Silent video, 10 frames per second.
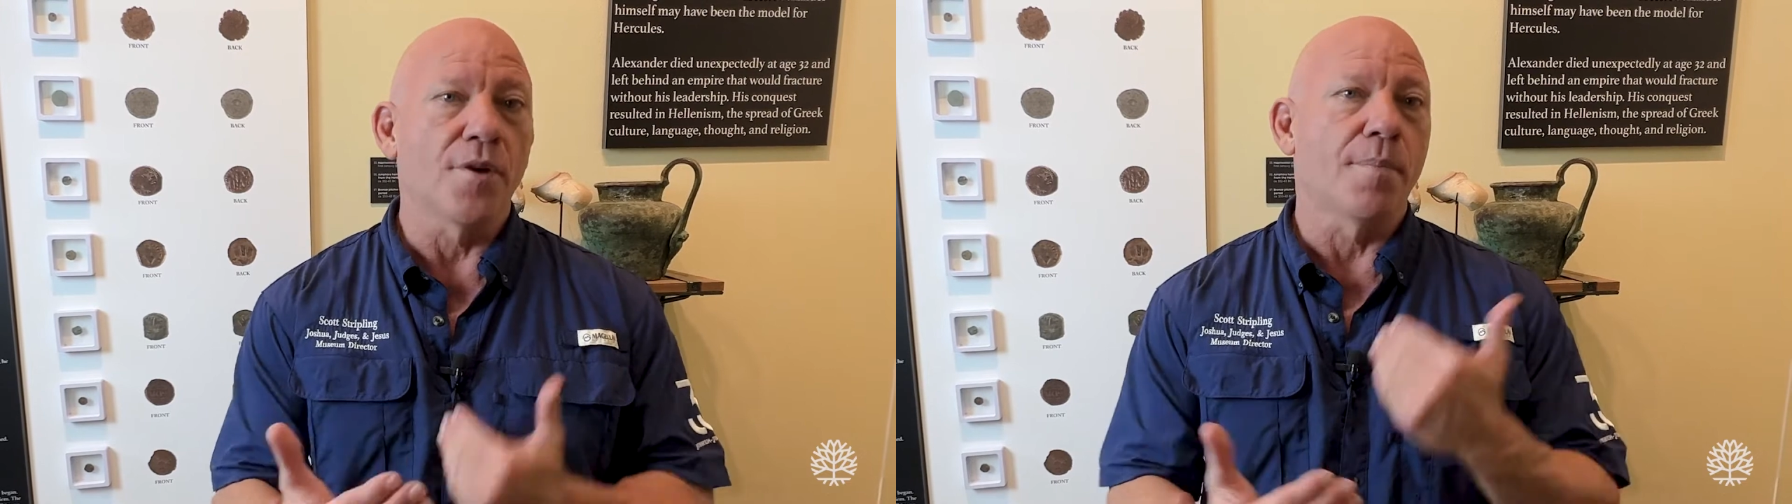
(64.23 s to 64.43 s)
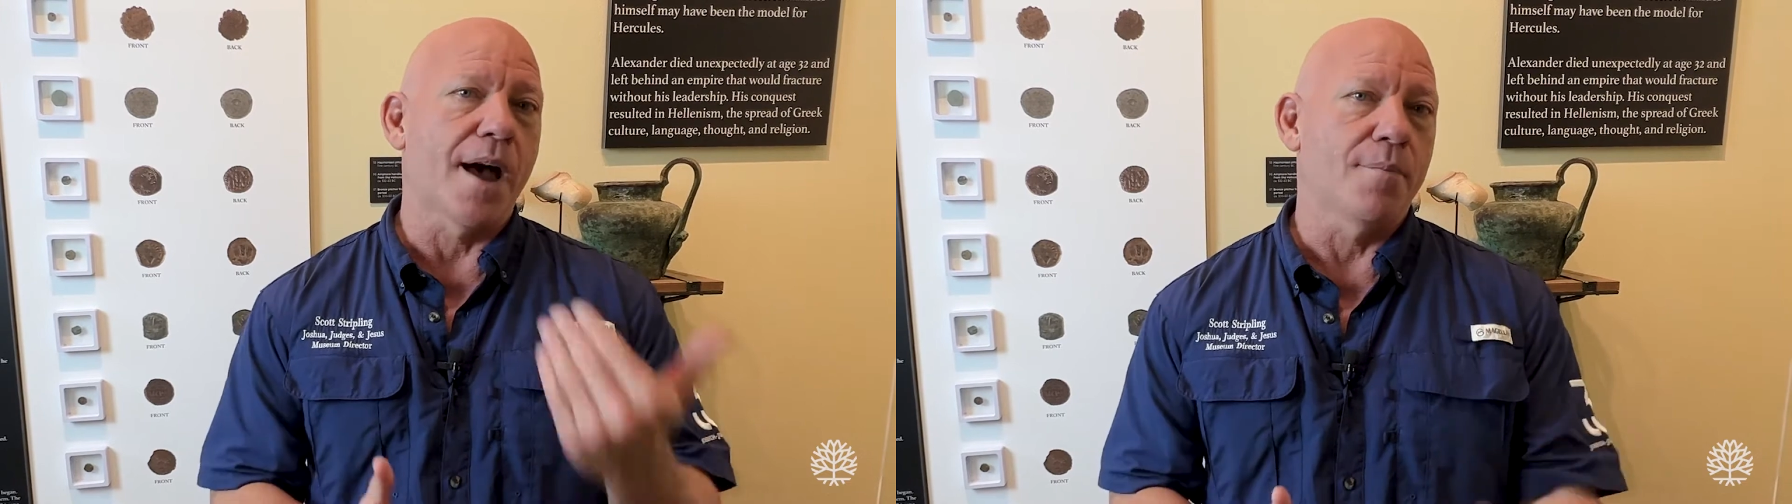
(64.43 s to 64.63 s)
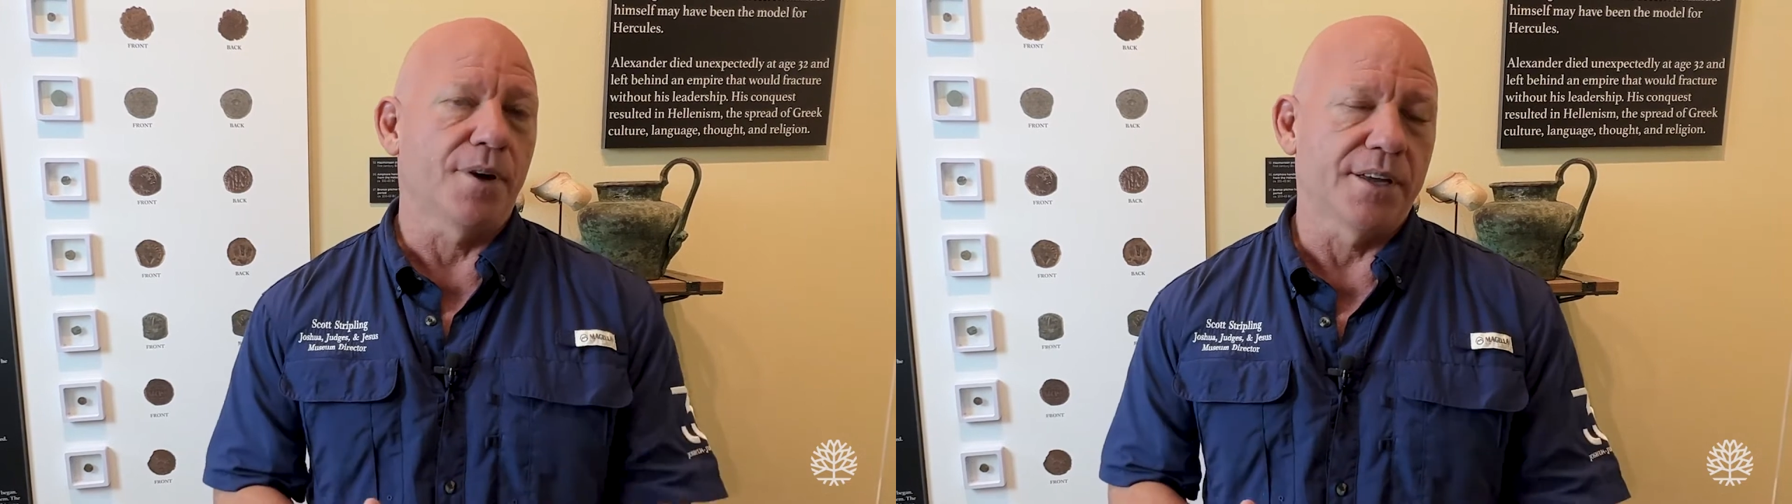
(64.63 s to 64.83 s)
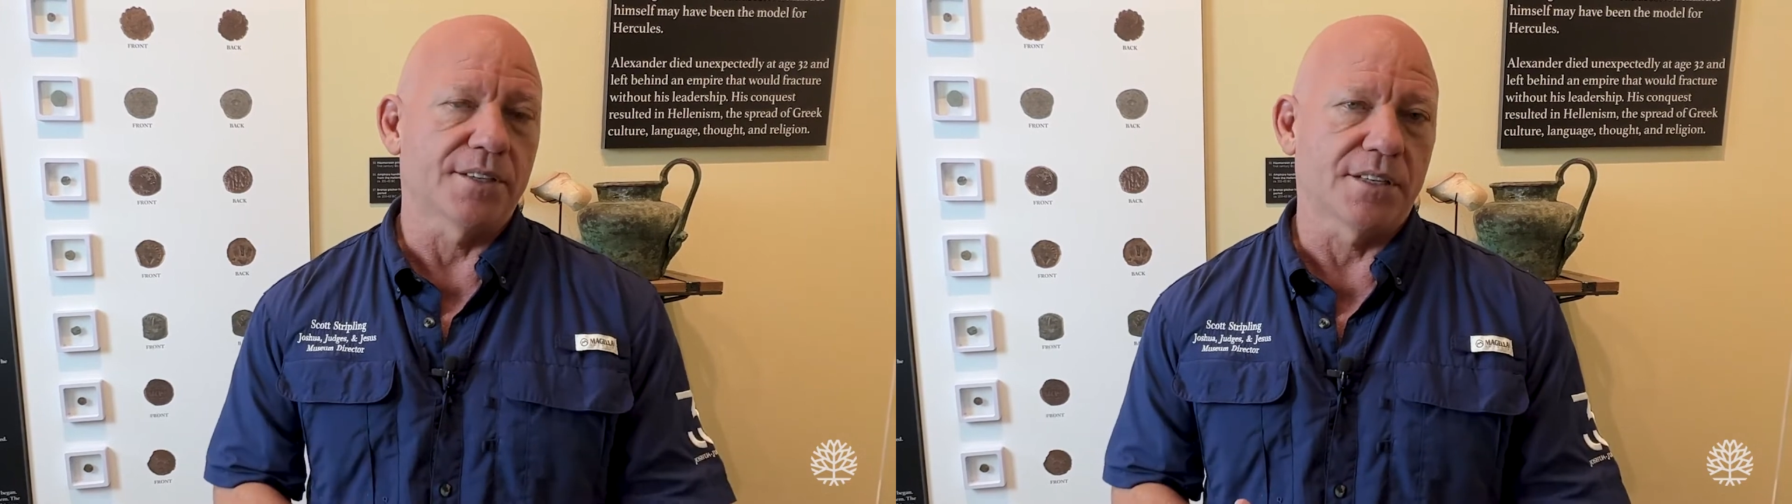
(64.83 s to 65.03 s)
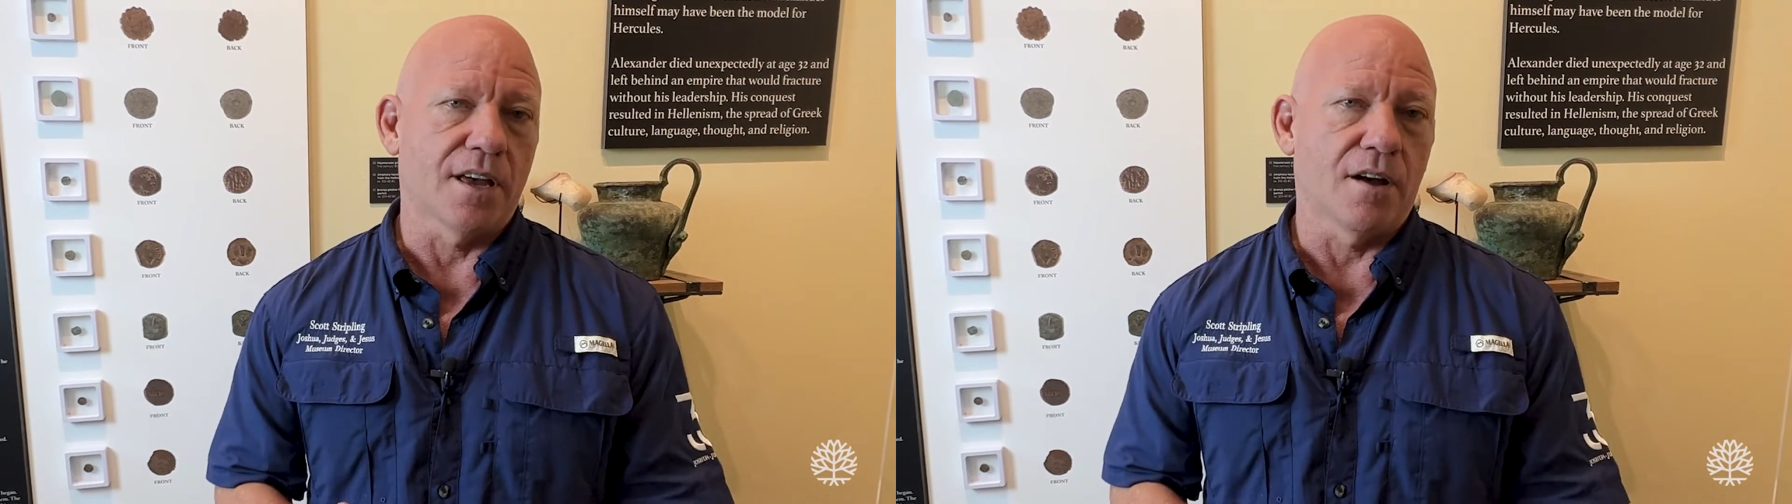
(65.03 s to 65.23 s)
the Bible
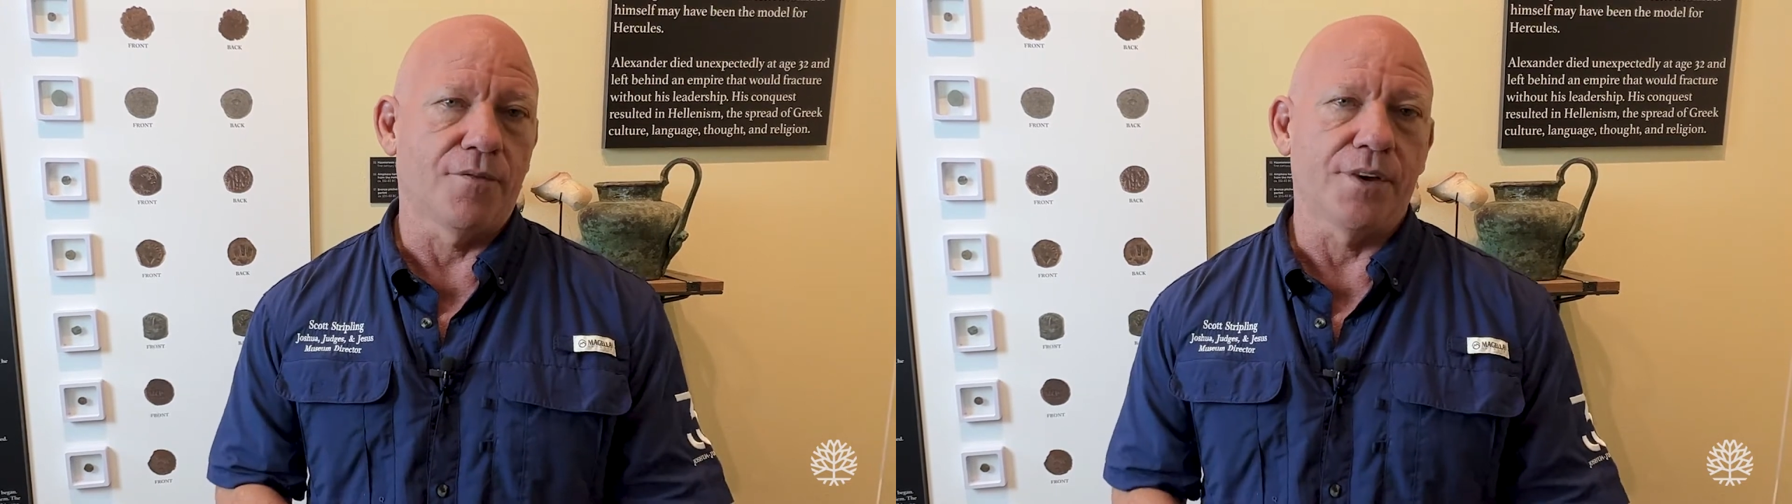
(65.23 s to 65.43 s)
itself.